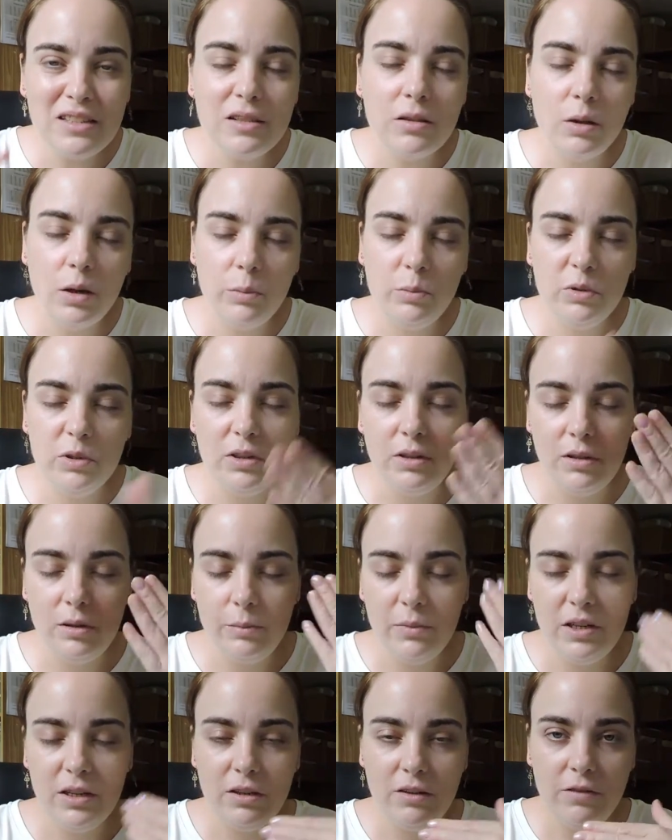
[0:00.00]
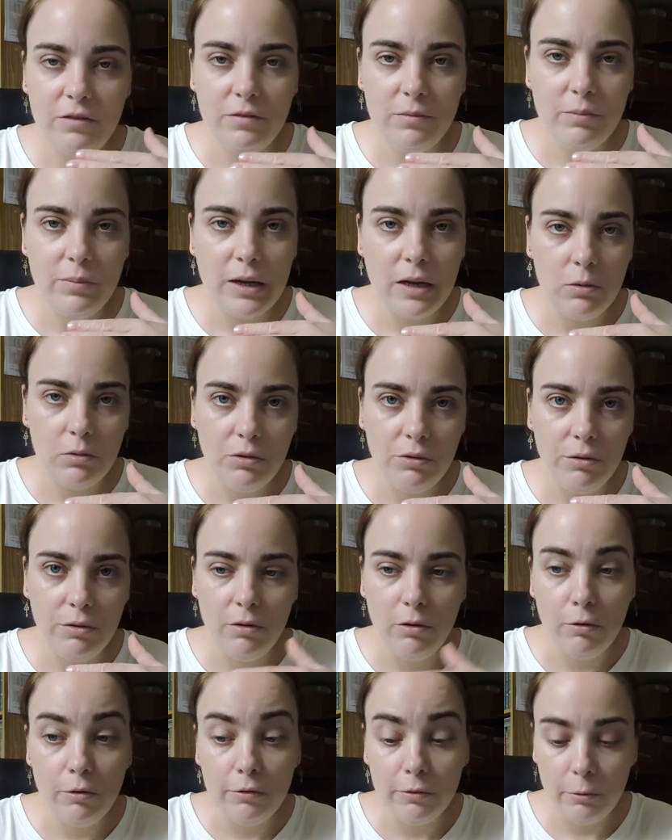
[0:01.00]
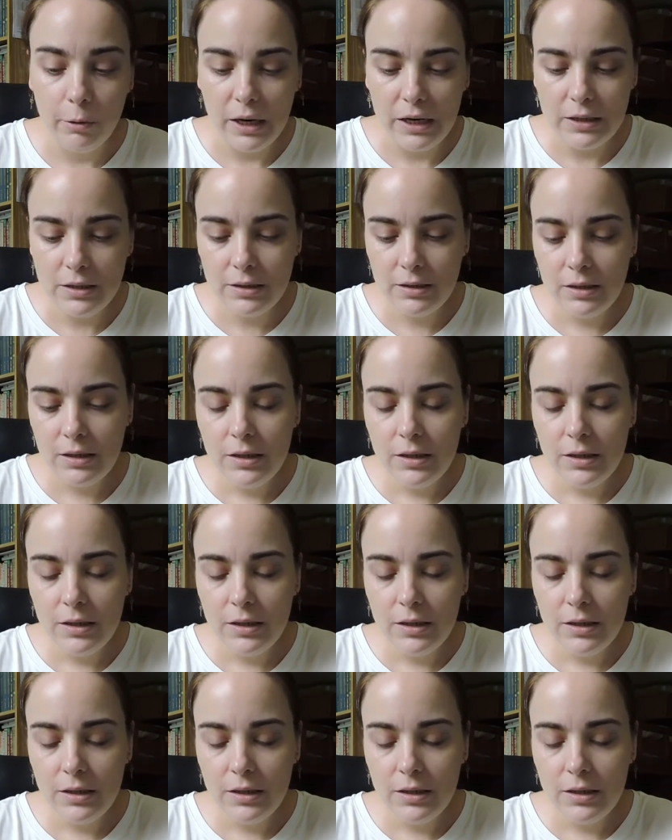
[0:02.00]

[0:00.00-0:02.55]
so I put a little bit of powder over it.